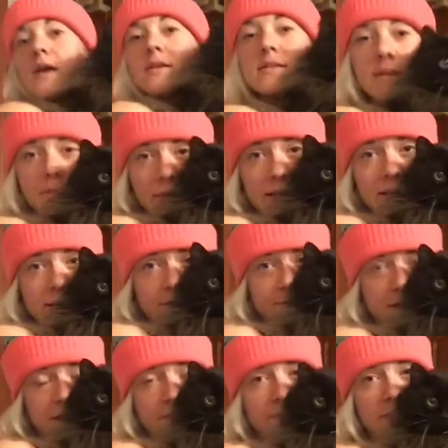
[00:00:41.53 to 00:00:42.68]
Somebody is
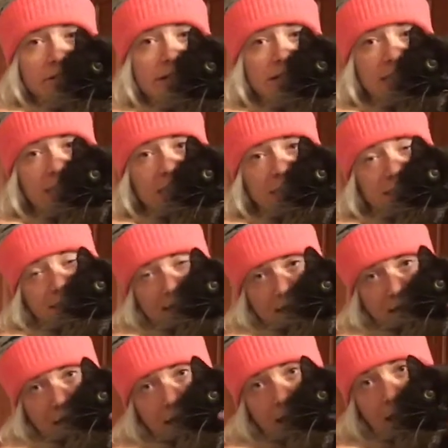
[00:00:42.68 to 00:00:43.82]
feeling very needy
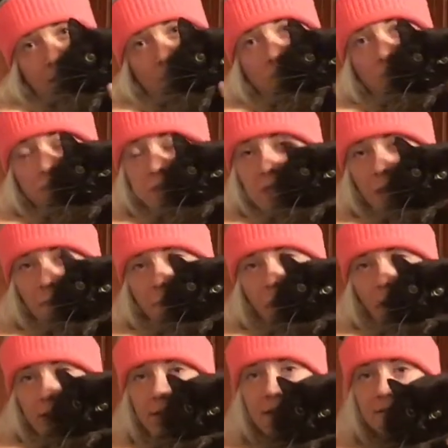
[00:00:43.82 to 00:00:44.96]
today and won't stop
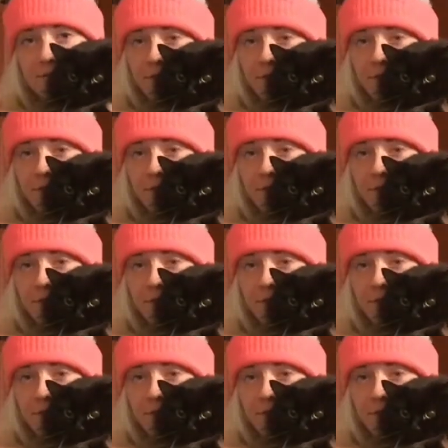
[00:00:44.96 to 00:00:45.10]
walking in